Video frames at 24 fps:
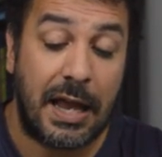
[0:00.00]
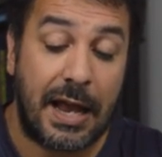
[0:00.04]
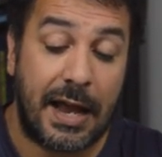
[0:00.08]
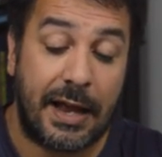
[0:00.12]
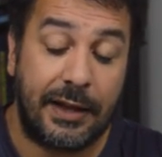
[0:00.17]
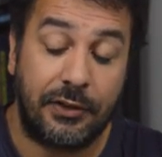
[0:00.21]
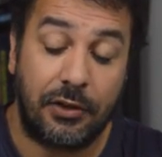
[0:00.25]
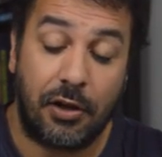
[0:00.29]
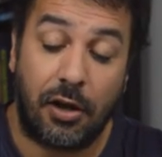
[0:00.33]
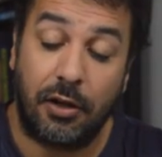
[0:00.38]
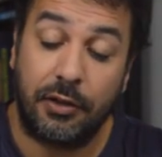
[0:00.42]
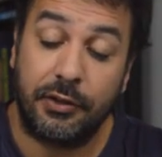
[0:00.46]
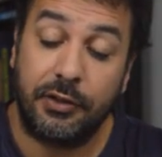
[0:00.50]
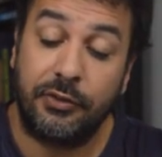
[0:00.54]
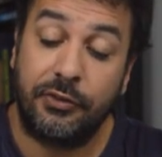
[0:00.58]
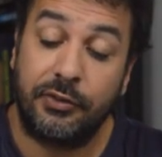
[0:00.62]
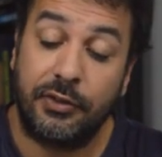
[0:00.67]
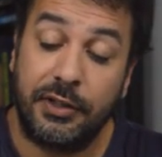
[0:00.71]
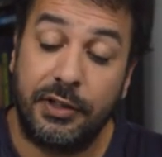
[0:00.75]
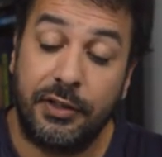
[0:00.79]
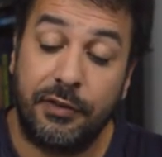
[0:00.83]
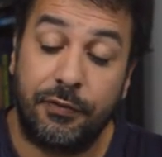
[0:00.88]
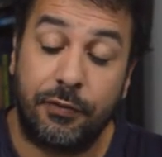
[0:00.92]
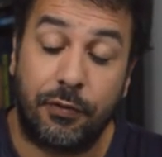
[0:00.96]
And
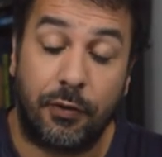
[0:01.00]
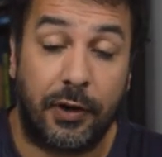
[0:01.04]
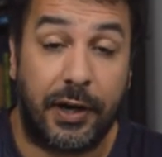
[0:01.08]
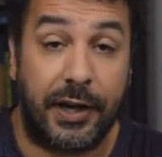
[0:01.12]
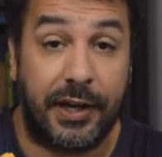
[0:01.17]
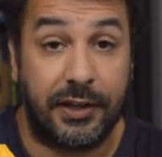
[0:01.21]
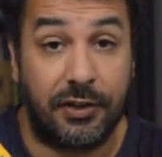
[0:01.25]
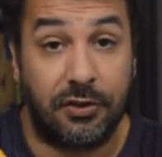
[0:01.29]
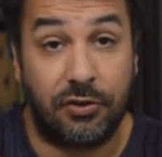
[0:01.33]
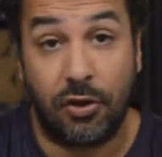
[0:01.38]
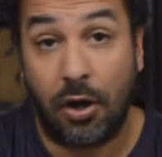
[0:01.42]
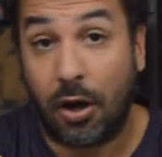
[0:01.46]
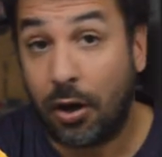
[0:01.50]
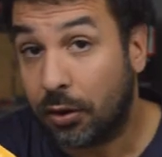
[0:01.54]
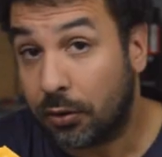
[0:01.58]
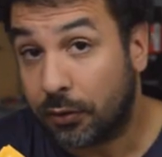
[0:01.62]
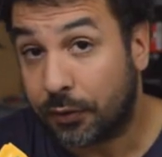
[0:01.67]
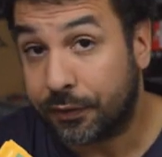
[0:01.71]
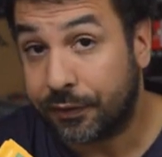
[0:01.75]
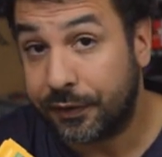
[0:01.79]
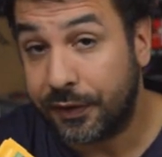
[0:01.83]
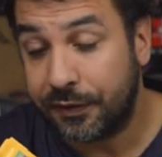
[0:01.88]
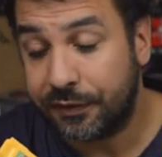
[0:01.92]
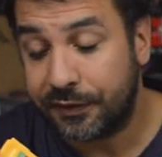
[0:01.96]
honestly, for a
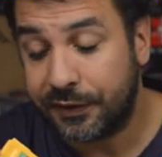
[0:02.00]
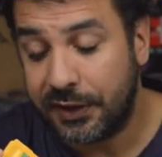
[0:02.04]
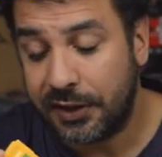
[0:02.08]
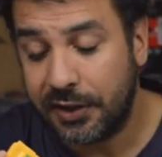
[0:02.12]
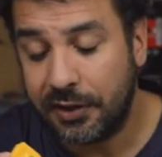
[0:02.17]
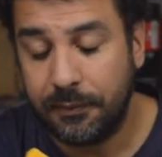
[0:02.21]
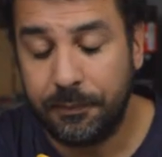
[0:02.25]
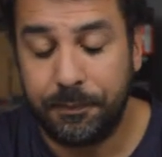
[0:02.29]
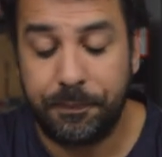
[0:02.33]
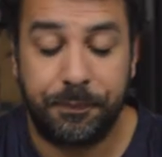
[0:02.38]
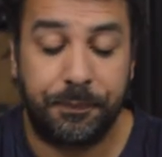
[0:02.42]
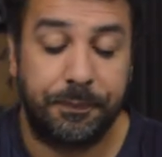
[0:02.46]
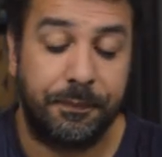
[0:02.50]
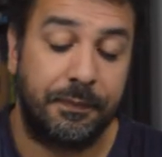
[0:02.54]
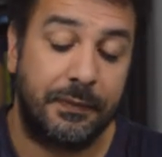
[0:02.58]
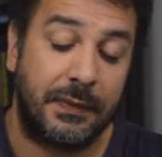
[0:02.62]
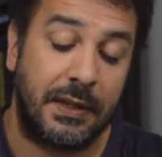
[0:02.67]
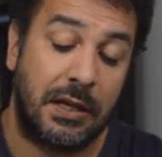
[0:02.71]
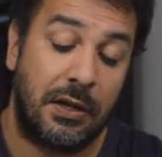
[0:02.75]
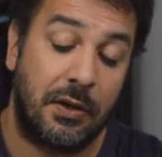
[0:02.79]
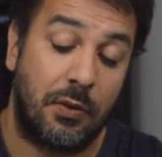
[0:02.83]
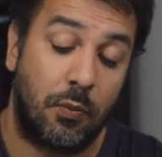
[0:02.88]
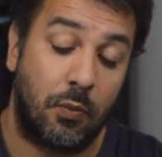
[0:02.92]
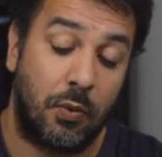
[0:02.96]
dollar fifty,
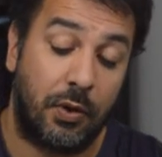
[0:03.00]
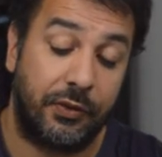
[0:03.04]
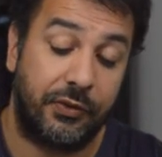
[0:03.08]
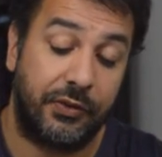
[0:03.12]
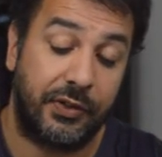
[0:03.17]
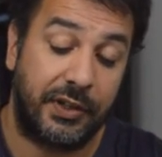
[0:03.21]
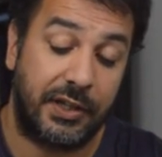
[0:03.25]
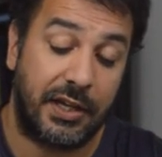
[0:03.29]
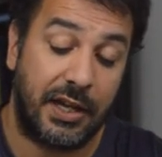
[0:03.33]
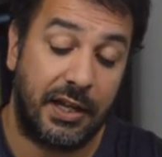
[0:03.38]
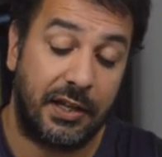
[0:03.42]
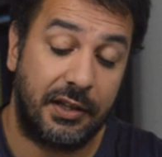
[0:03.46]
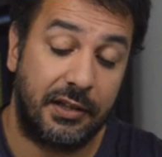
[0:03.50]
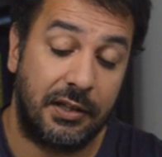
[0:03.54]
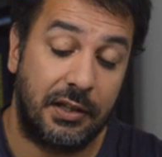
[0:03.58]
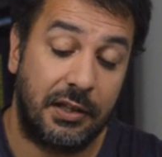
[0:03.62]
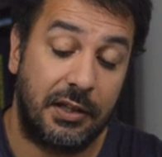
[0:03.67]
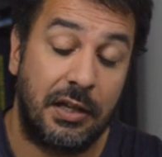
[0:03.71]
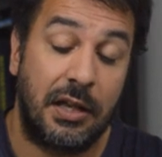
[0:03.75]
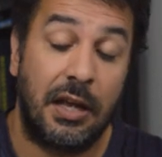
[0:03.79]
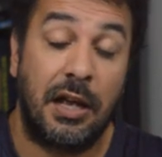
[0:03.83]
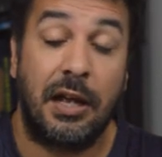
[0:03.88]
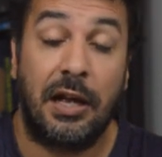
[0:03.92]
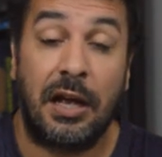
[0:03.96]
once again,
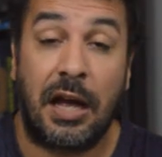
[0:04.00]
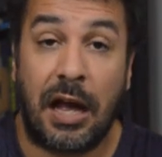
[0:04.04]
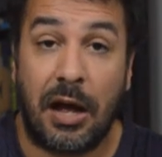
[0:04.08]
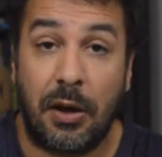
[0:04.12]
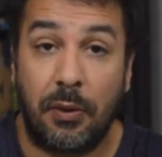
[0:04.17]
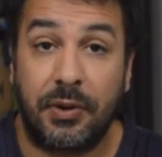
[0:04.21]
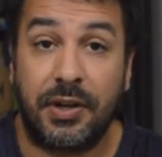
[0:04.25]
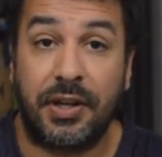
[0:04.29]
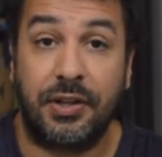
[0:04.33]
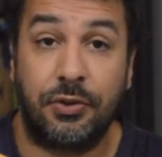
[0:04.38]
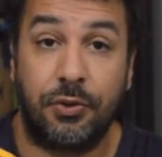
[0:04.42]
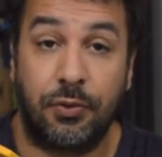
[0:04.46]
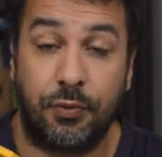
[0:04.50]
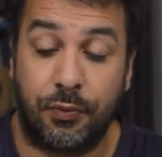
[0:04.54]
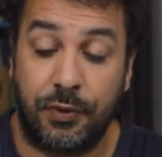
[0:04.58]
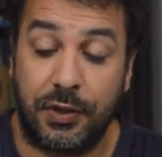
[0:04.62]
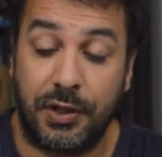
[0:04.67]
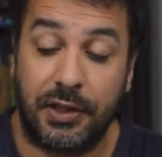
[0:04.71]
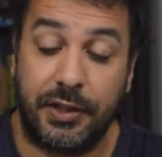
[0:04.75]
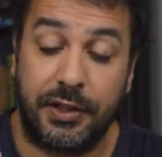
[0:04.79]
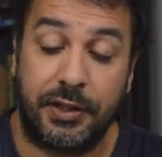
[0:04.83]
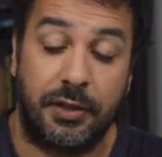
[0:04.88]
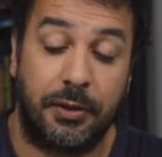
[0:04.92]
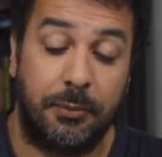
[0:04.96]
how can you
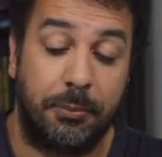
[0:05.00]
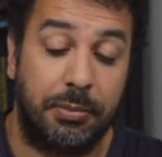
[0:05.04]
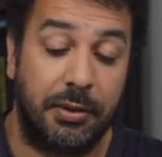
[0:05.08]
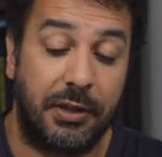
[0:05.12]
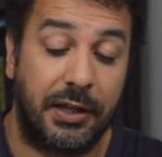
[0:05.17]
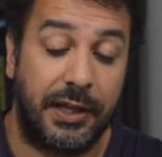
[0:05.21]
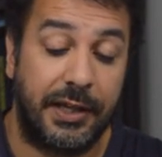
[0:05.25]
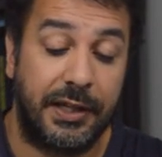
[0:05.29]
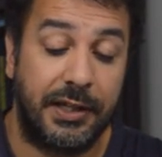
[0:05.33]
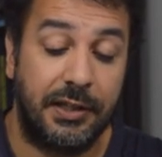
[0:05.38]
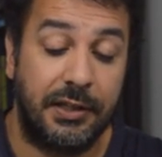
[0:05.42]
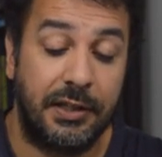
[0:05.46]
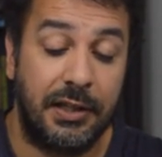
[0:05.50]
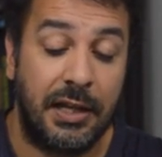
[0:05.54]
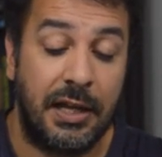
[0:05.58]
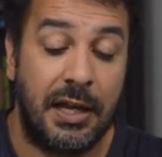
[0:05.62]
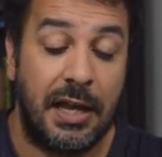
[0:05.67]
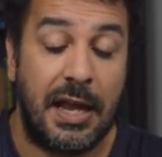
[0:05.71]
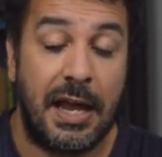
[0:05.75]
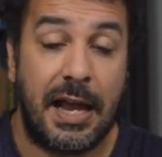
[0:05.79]
really complain?